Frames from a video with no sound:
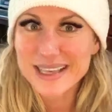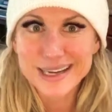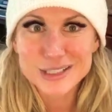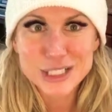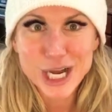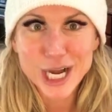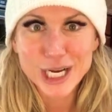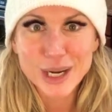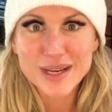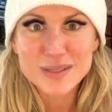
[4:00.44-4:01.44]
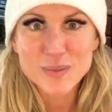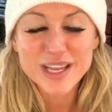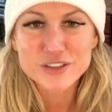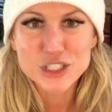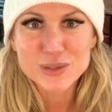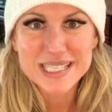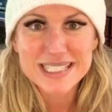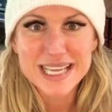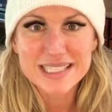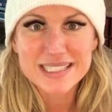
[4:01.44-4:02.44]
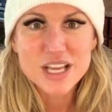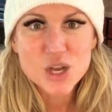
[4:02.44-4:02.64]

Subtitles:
I know, Chicago. We have 2 seasons.